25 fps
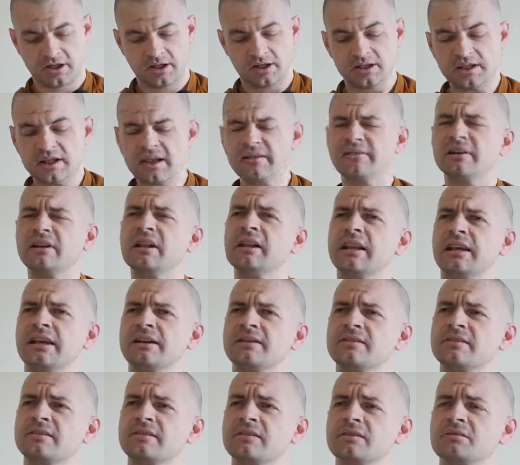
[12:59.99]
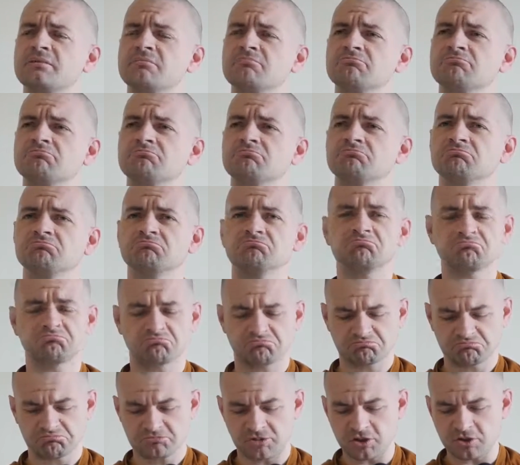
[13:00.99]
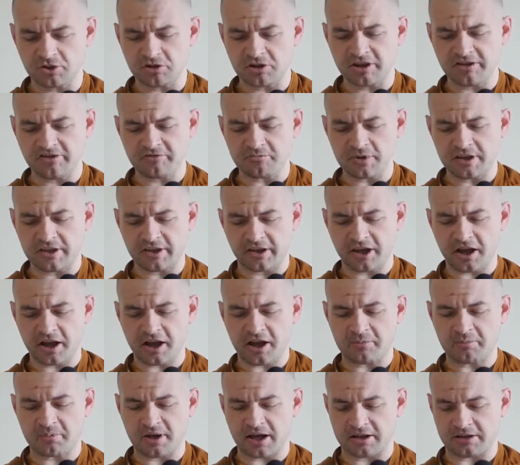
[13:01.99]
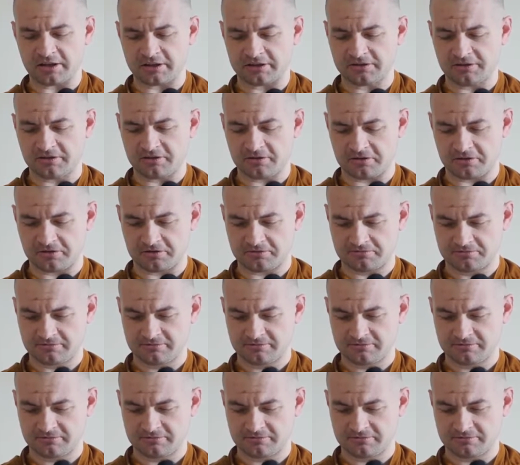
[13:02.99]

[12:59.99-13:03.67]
Nevertheless, you can give me the kahapana, sir,"